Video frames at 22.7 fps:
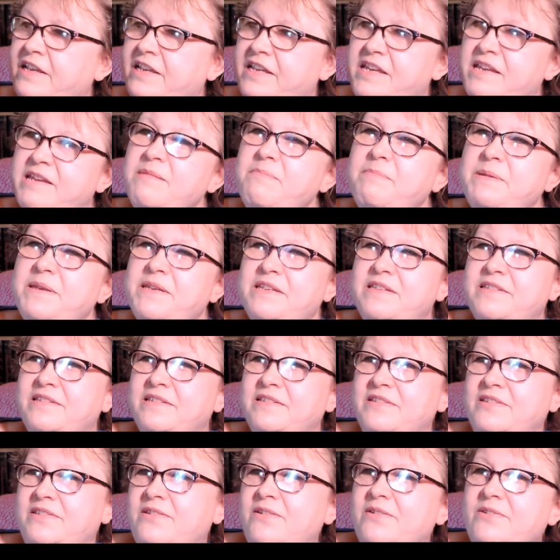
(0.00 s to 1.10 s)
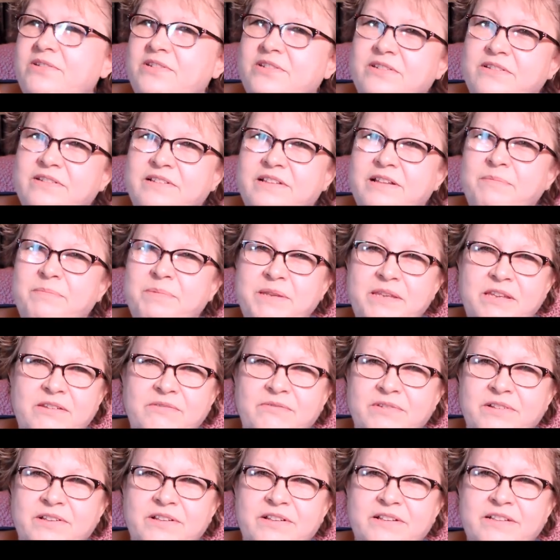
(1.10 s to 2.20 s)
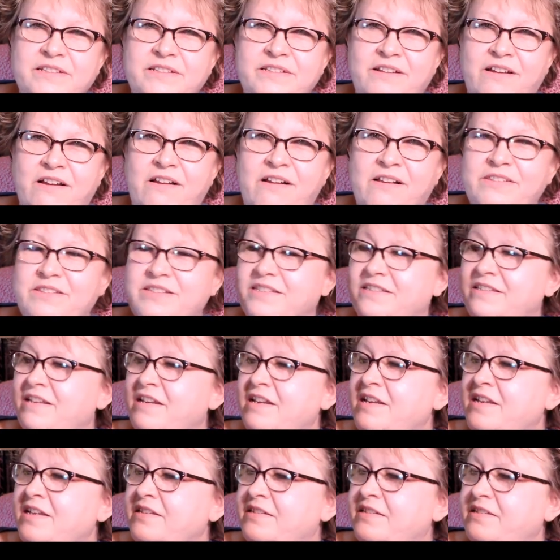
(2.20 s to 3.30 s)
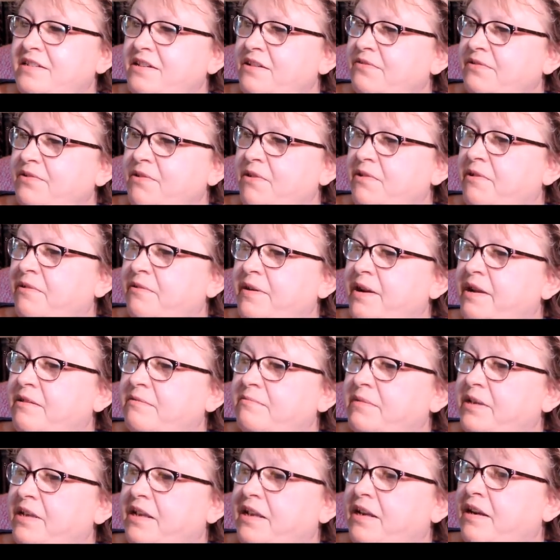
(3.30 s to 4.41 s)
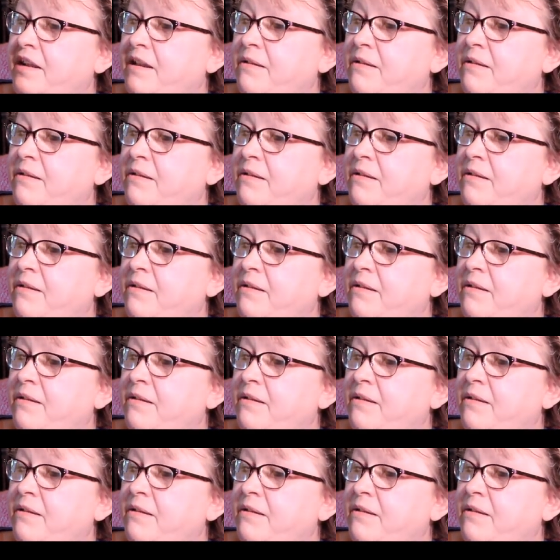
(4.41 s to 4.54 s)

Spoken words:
like hippies and social upheaval and all this stuff going around me,